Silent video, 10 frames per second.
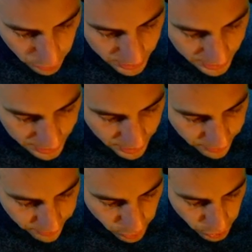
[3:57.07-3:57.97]
You see that
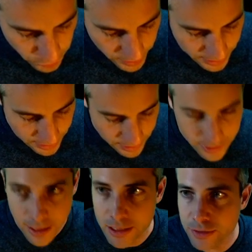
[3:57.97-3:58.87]
if the constraint is
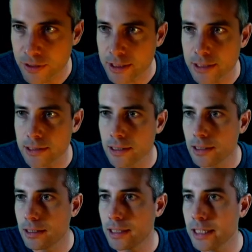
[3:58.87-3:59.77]
deactivated,
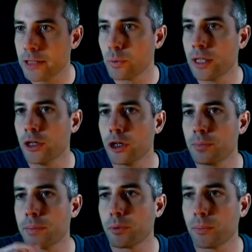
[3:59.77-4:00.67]
it will
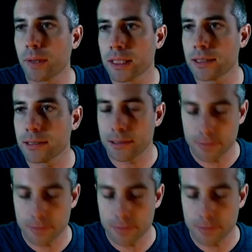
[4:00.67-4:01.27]
not be propagated.